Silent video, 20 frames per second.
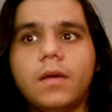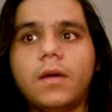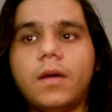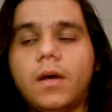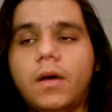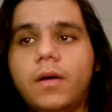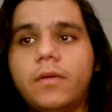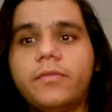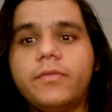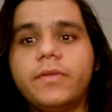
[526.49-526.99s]

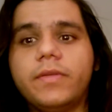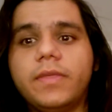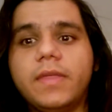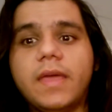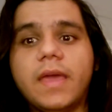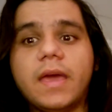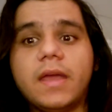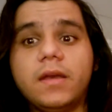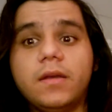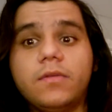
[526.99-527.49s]
often
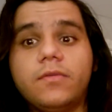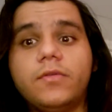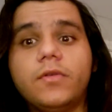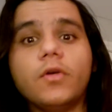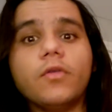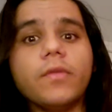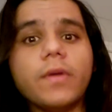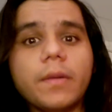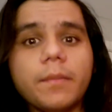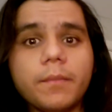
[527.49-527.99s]
the end of
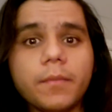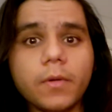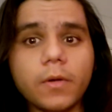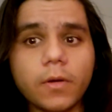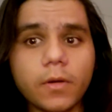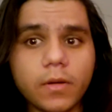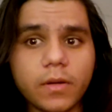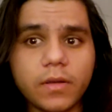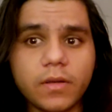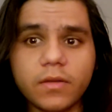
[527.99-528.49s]

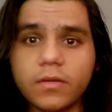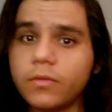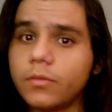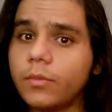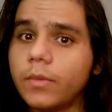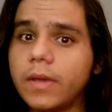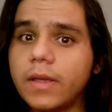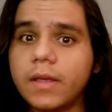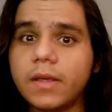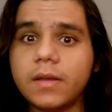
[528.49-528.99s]
November is
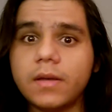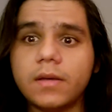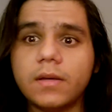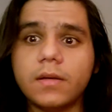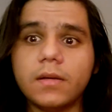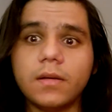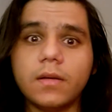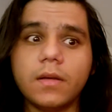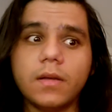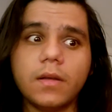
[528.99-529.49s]

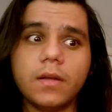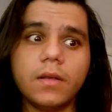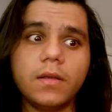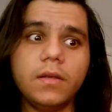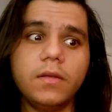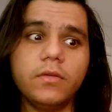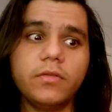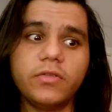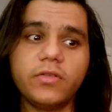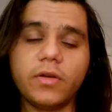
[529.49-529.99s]
when
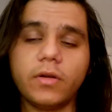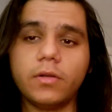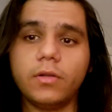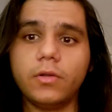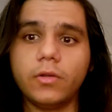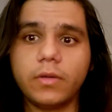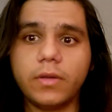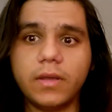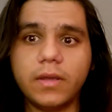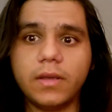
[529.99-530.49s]
you start
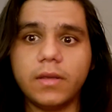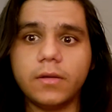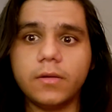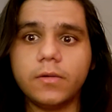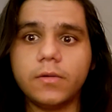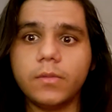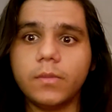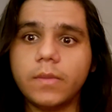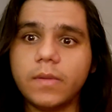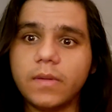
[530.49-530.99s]
looking
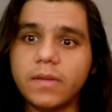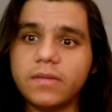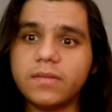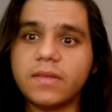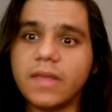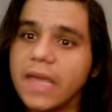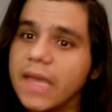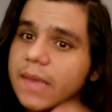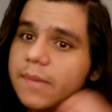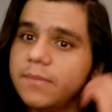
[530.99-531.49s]
into
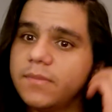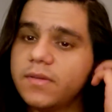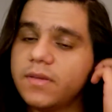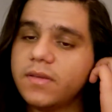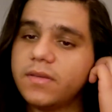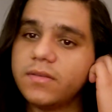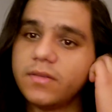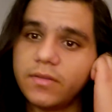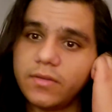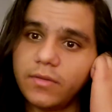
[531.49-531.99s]
exams
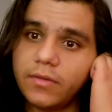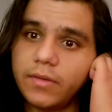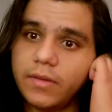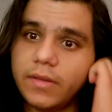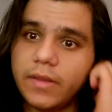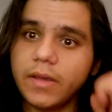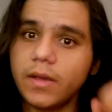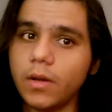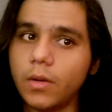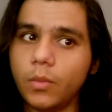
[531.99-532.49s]
because there's only
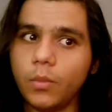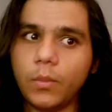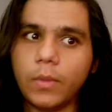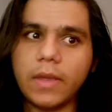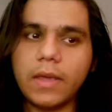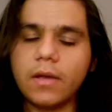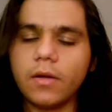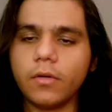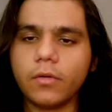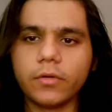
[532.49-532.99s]
like a
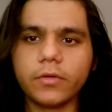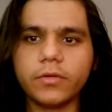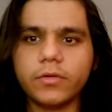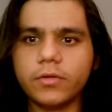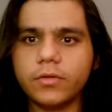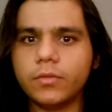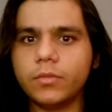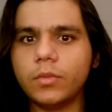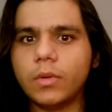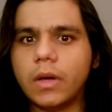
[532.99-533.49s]
week or
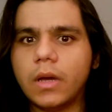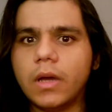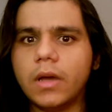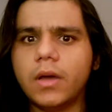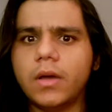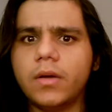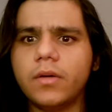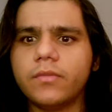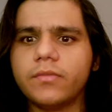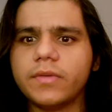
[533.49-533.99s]
two
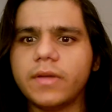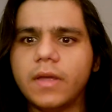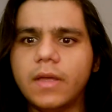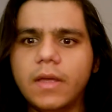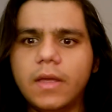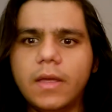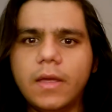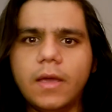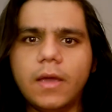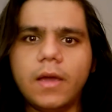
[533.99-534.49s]
of
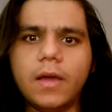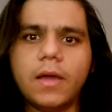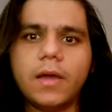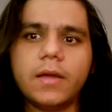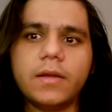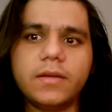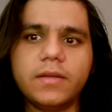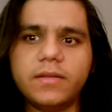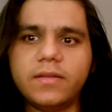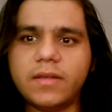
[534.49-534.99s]
uh,
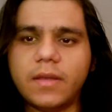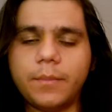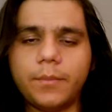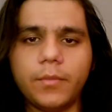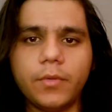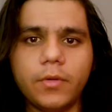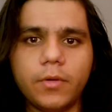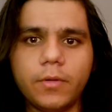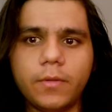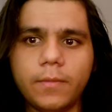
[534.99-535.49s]

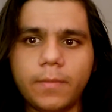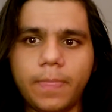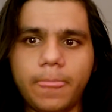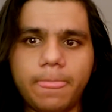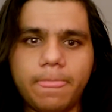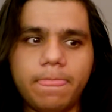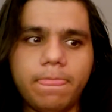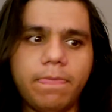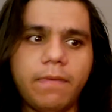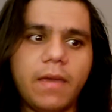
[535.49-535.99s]
December
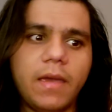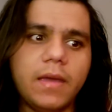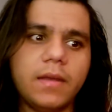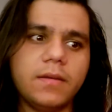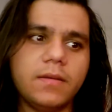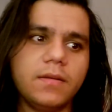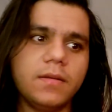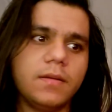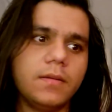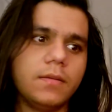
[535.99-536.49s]

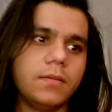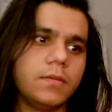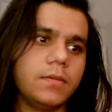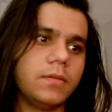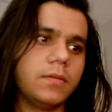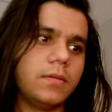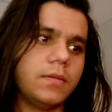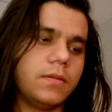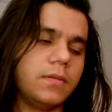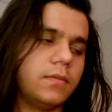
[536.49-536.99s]
that
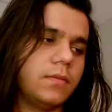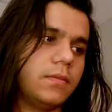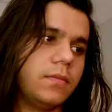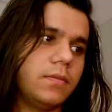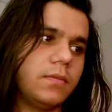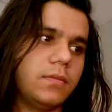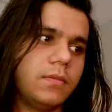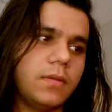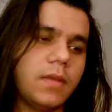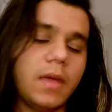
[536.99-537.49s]

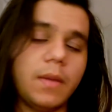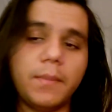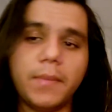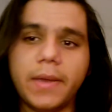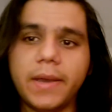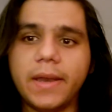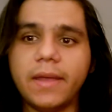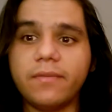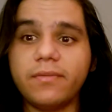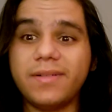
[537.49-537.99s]
that
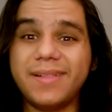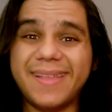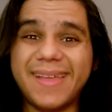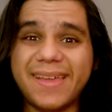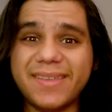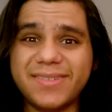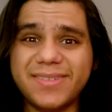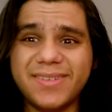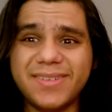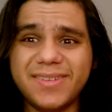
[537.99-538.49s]
might have
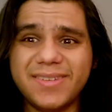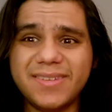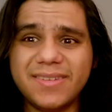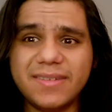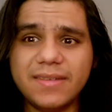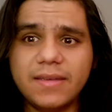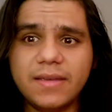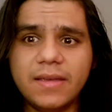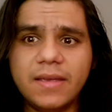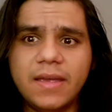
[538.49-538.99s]
classes,
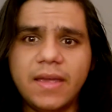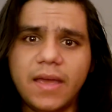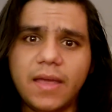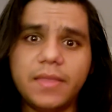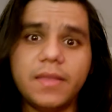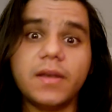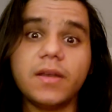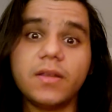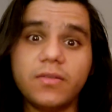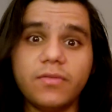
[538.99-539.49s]

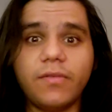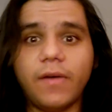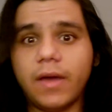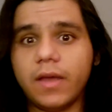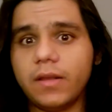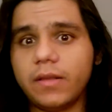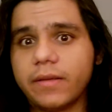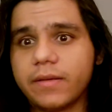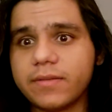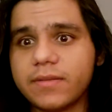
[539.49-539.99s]
and then it's
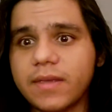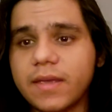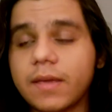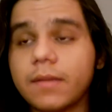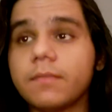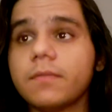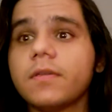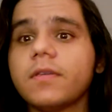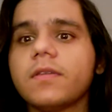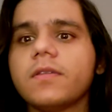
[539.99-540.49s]
final
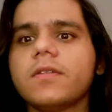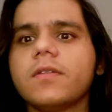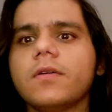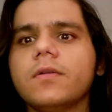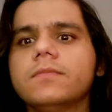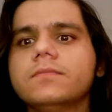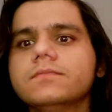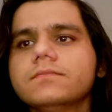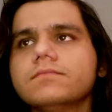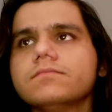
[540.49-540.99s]
exams.
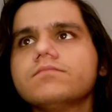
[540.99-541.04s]
So